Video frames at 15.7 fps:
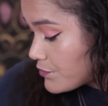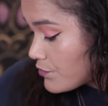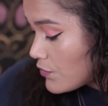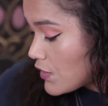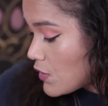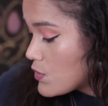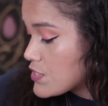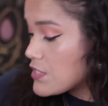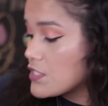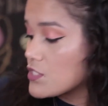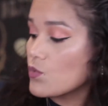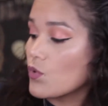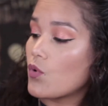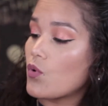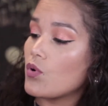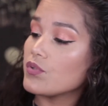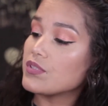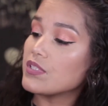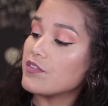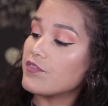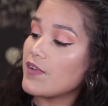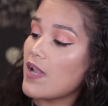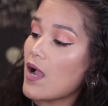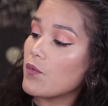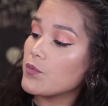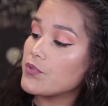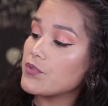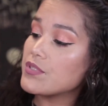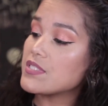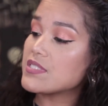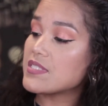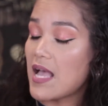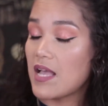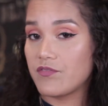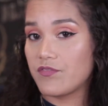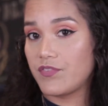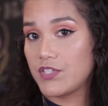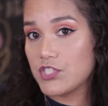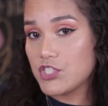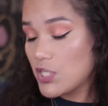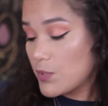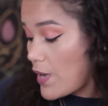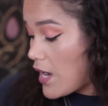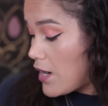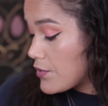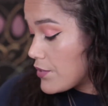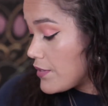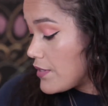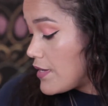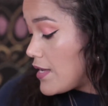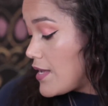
what's this one called, the Flower Beauty Satin Finishing Powder,